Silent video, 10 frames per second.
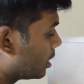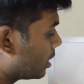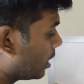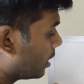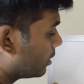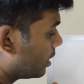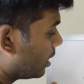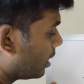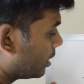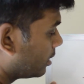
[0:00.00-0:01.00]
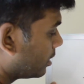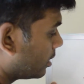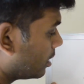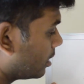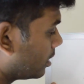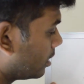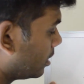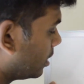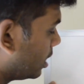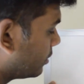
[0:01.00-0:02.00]
and then
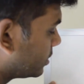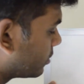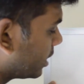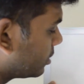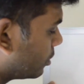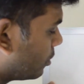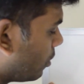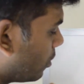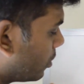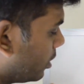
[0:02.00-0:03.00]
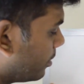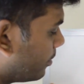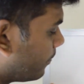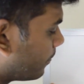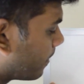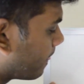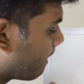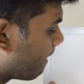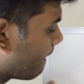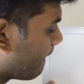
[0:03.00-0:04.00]
he will write the code,
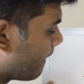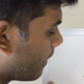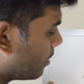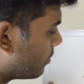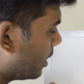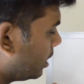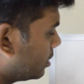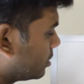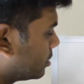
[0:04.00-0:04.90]
right?